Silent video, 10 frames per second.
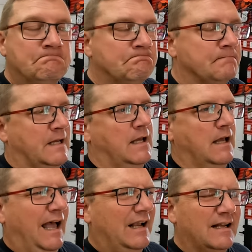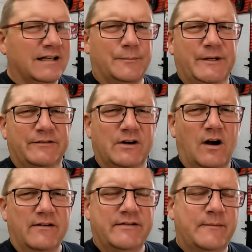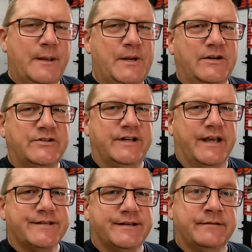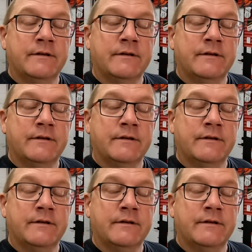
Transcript: I got a little bit of a cough. Maybe I should test.